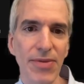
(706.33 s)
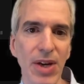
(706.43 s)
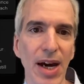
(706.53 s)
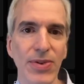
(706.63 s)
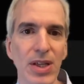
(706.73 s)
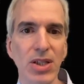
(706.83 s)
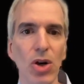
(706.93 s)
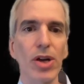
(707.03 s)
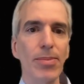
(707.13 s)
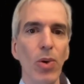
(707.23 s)
I've got a
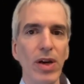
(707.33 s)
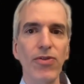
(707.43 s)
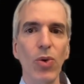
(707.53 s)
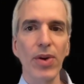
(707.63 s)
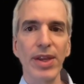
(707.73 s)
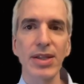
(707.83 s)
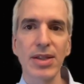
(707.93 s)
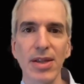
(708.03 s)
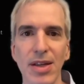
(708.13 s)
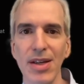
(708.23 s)
starting point for
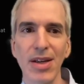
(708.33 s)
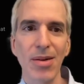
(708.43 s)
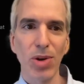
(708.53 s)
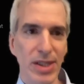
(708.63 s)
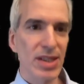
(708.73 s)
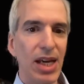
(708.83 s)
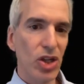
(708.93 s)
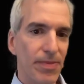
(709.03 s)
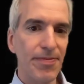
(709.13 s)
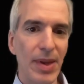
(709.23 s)
this
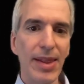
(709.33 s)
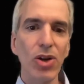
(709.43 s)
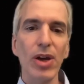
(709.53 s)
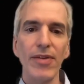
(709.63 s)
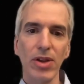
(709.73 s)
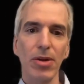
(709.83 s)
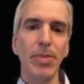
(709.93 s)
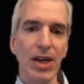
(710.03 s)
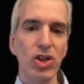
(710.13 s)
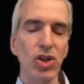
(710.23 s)
presentation. And there you have a little
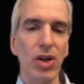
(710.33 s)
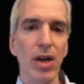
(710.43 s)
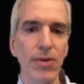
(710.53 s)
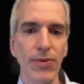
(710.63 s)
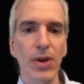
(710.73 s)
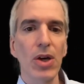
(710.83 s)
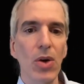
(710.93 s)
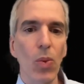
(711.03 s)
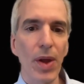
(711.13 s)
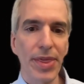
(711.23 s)
picture of
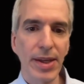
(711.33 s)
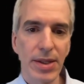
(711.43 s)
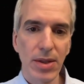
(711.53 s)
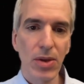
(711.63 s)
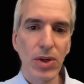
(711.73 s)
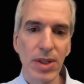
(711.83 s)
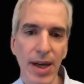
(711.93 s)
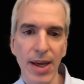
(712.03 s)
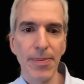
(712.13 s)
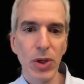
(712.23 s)
what this looks
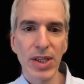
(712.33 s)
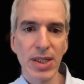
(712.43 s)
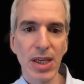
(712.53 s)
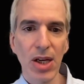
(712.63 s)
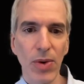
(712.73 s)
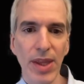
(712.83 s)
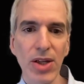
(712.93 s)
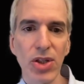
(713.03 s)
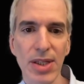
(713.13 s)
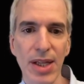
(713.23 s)
like. You can see here with
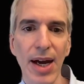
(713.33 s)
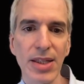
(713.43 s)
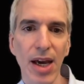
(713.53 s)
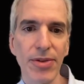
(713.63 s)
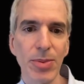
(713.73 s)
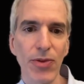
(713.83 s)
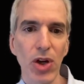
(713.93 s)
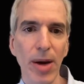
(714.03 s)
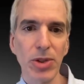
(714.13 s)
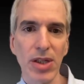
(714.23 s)
each of the slides, I have some
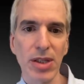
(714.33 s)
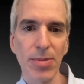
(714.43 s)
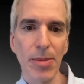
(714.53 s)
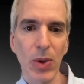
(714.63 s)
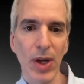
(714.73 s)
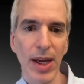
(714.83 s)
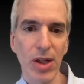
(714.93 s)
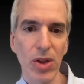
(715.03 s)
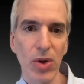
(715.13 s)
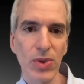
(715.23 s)
different options. Maybe I want to add a
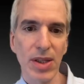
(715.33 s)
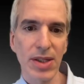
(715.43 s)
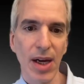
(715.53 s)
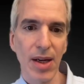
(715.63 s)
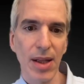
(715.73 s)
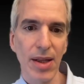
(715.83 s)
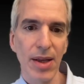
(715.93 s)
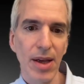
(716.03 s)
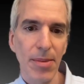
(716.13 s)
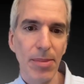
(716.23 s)
glow to the title.
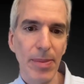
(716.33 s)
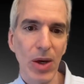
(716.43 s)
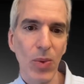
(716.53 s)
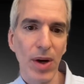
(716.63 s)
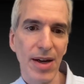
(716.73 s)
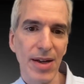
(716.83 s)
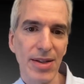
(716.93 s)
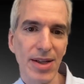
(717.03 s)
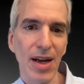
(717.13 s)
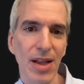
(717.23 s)
Maybe I want a
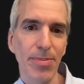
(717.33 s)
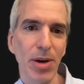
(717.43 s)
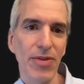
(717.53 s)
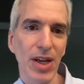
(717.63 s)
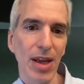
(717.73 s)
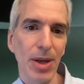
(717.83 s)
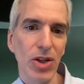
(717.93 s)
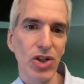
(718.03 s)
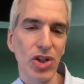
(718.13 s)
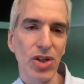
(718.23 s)
title above an
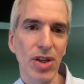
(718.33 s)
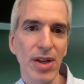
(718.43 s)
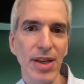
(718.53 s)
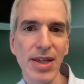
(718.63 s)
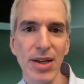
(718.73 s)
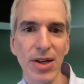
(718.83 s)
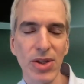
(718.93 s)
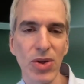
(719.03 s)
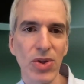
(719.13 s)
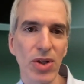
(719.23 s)
image here.
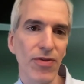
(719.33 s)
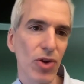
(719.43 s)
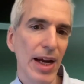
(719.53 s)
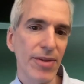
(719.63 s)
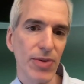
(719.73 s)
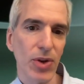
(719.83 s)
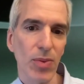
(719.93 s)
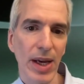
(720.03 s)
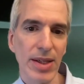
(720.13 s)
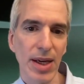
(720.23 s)
So there's a variety of
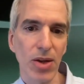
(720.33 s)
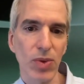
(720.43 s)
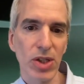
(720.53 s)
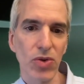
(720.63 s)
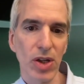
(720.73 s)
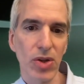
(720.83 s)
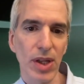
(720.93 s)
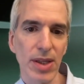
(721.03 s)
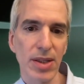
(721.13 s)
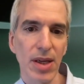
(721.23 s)
different ways I could restructure
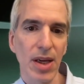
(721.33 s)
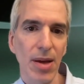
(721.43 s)
this.